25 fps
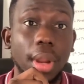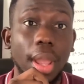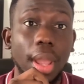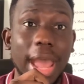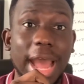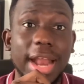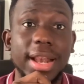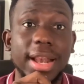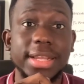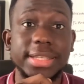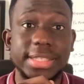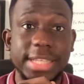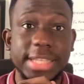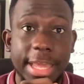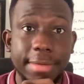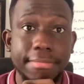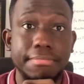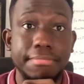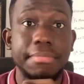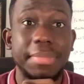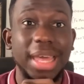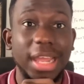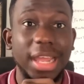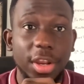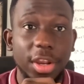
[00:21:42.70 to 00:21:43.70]
at least 1
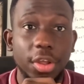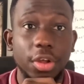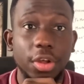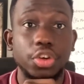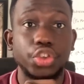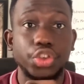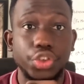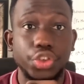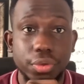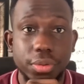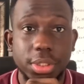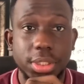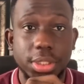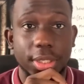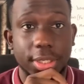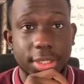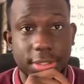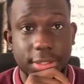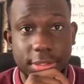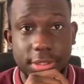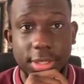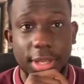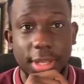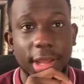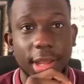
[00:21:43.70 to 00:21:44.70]
million
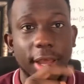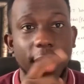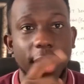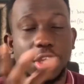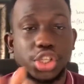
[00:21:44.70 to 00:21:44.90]
users.